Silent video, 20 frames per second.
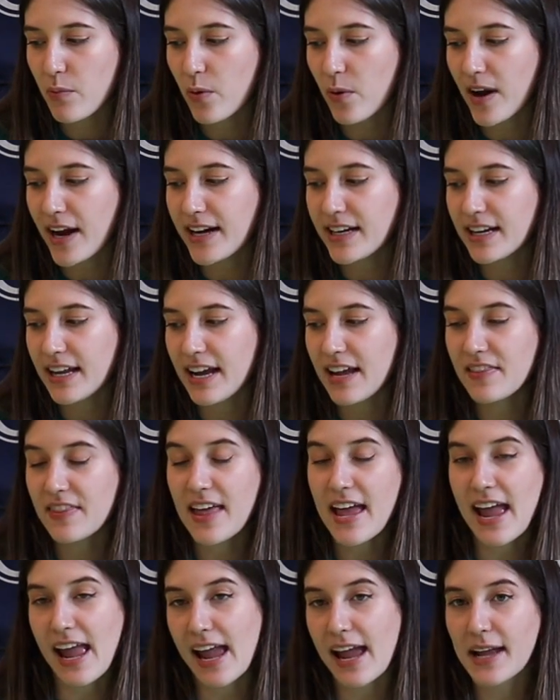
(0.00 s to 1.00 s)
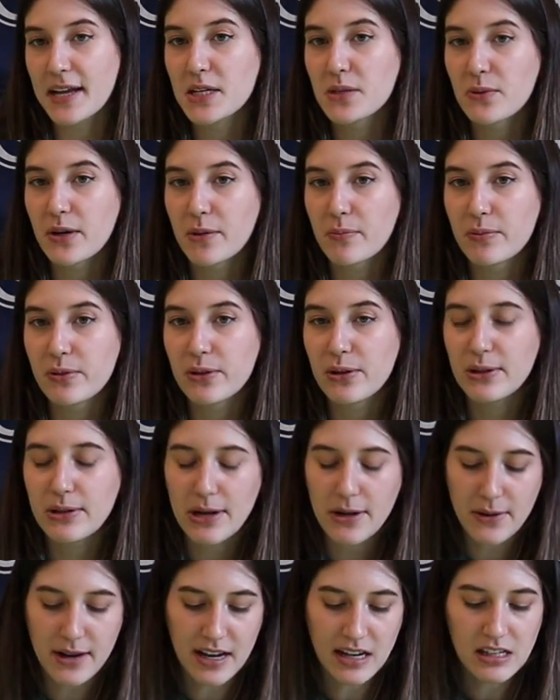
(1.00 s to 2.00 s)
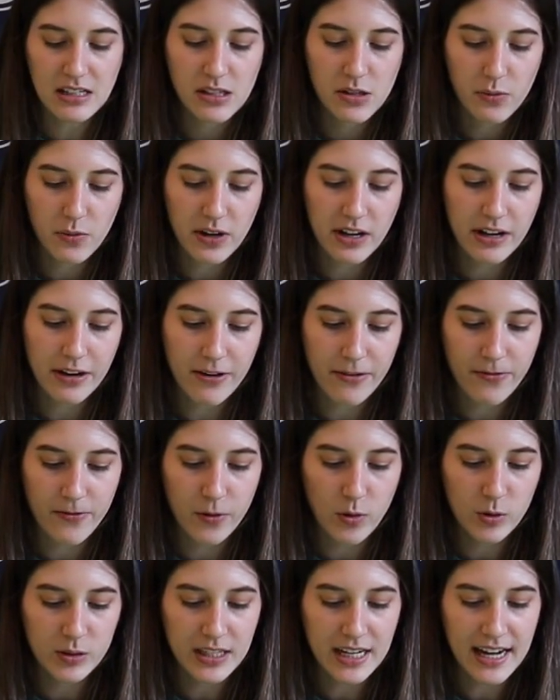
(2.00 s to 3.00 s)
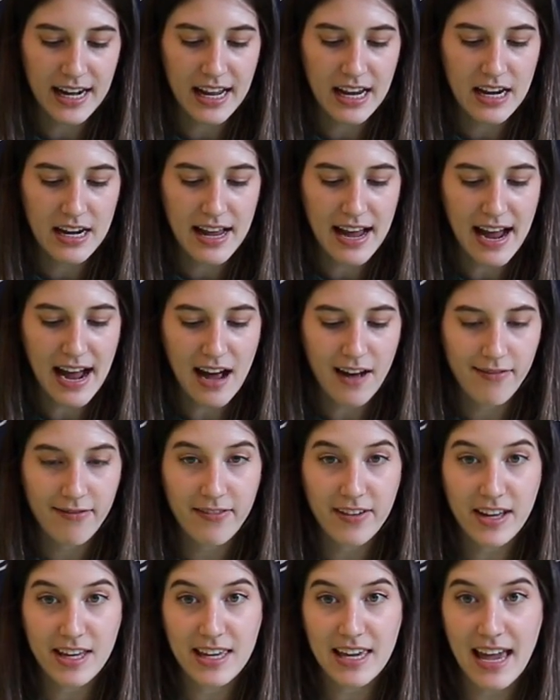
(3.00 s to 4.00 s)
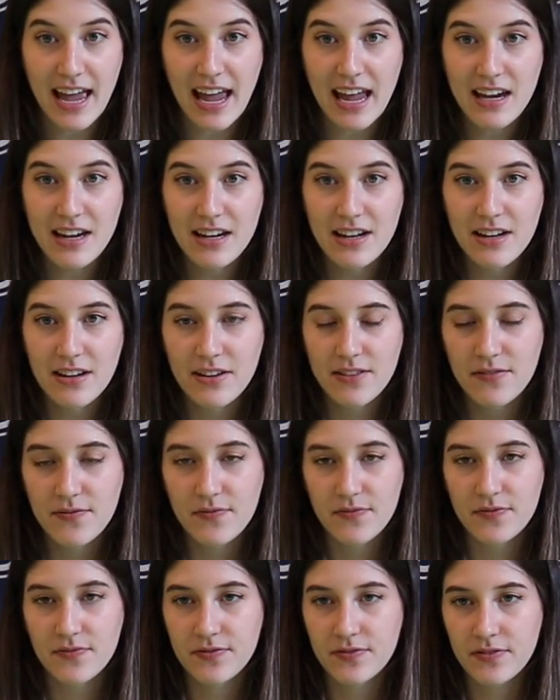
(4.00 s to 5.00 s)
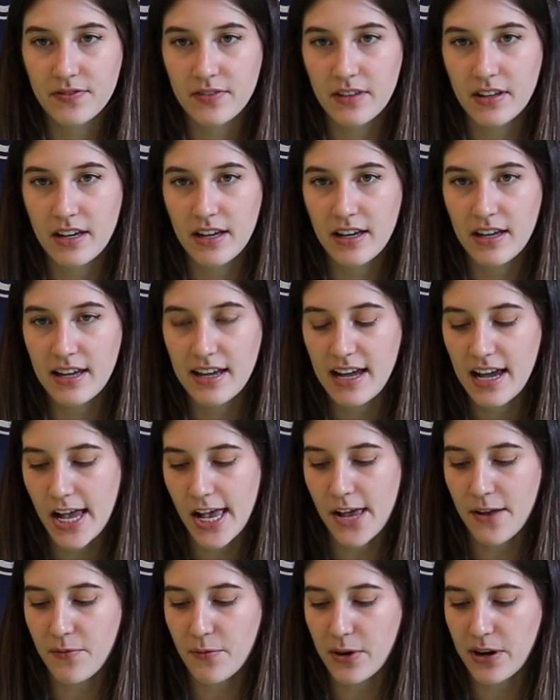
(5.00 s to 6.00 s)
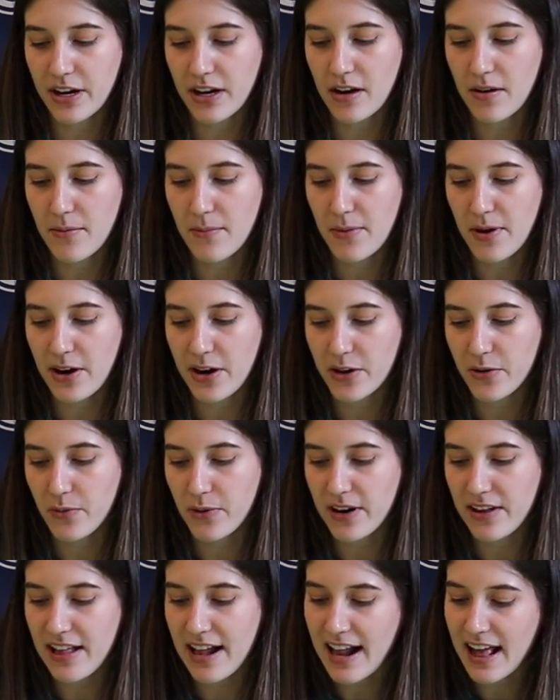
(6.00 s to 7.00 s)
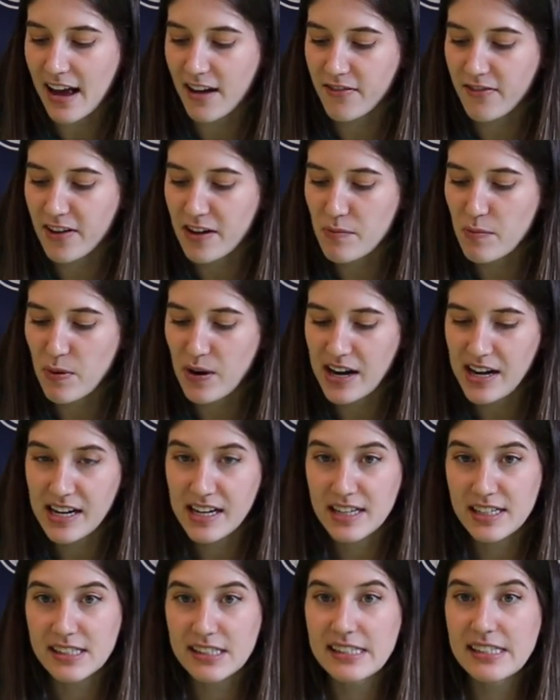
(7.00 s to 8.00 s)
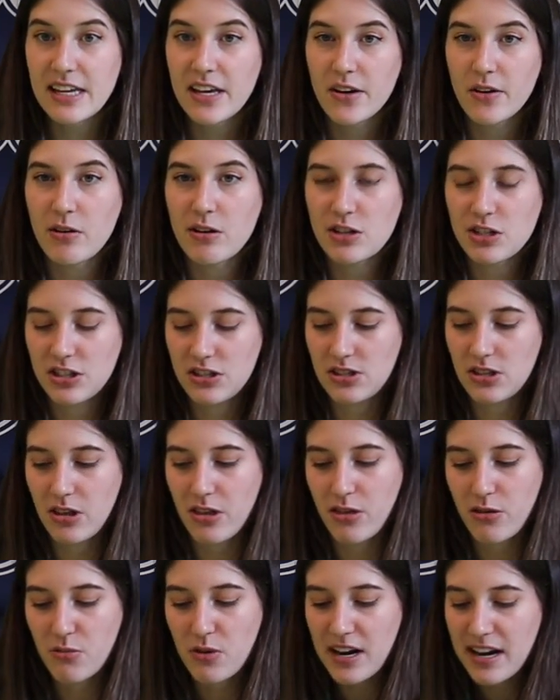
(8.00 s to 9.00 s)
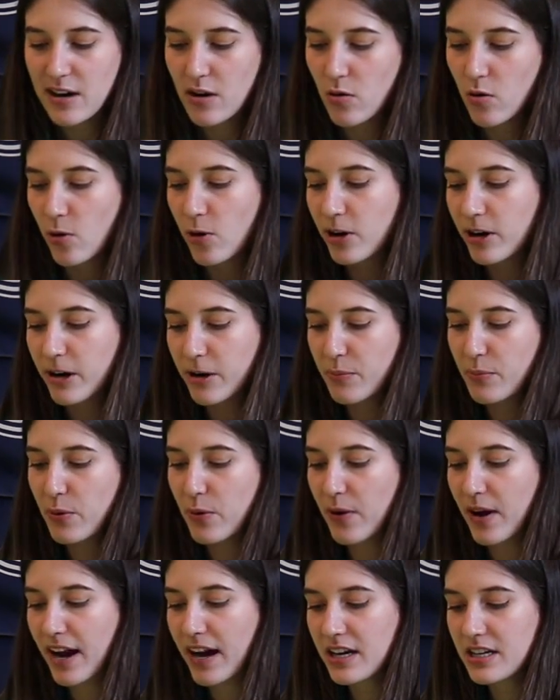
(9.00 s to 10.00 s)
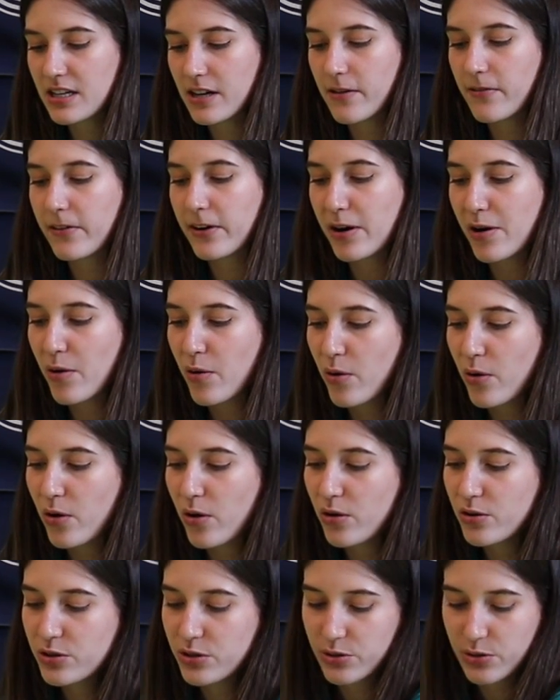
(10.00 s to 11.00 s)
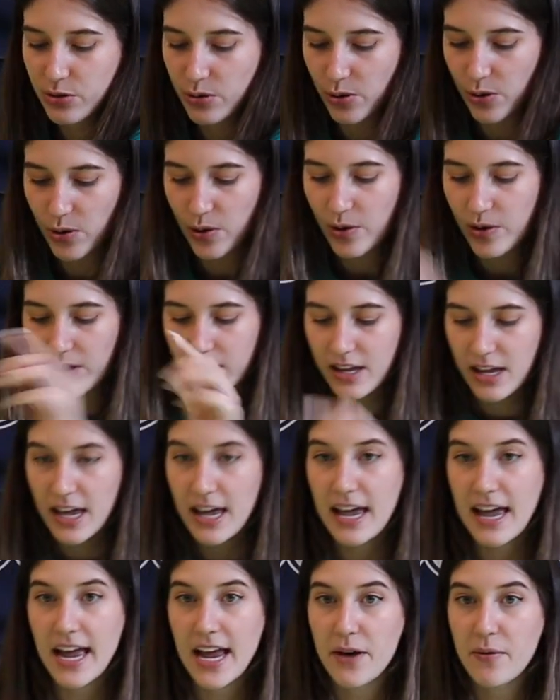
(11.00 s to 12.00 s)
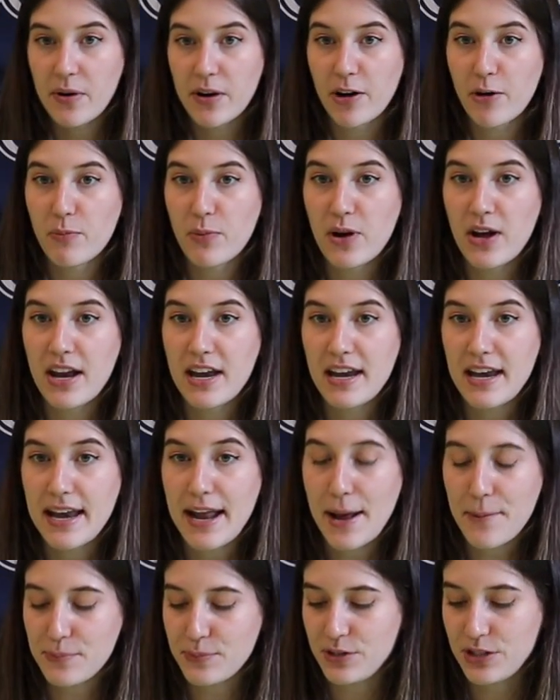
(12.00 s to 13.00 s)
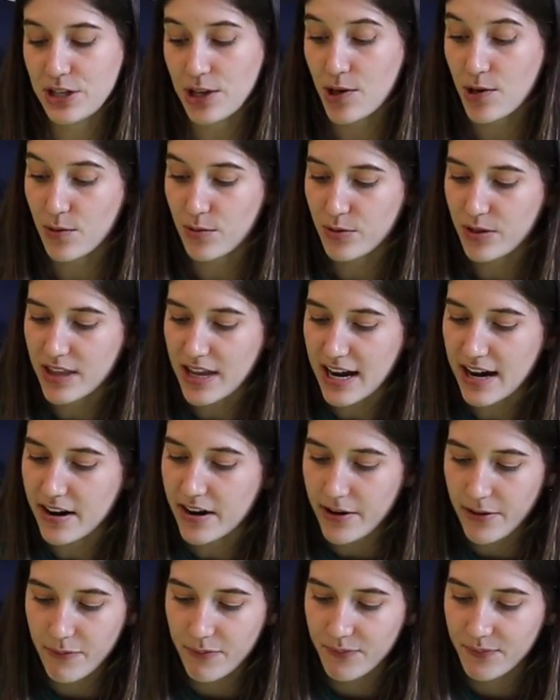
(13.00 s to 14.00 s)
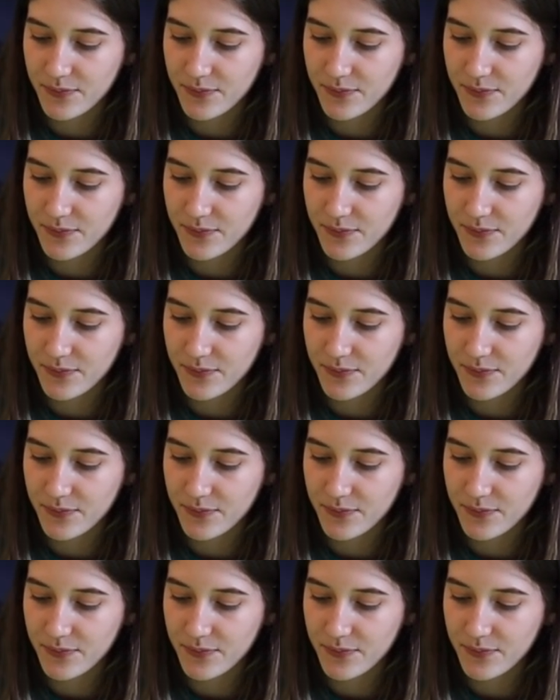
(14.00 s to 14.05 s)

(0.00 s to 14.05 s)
point and the end where Pluto is, we're going to fold it in half again. And we're going to mark where that halfway point is, which is the 3/4 point of our whole scroll. And we're going to put Neptune there.